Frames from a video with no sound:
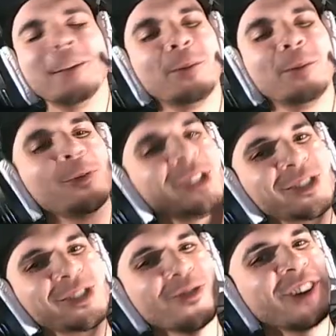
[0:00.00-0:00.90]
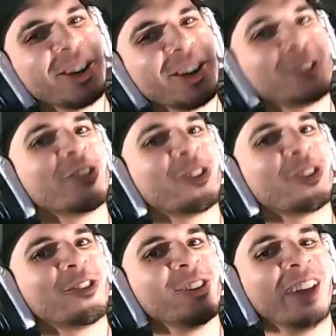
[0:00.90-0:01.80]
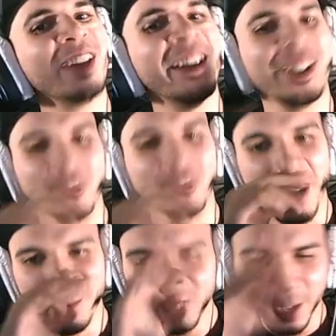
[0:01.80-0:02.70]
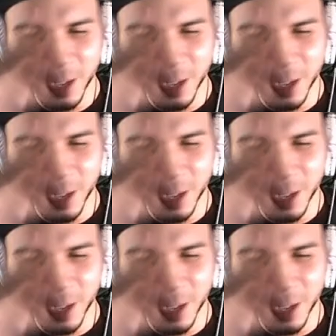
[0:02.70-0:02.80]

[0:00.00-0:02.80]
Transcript: but we just gonna call it a third leg, right?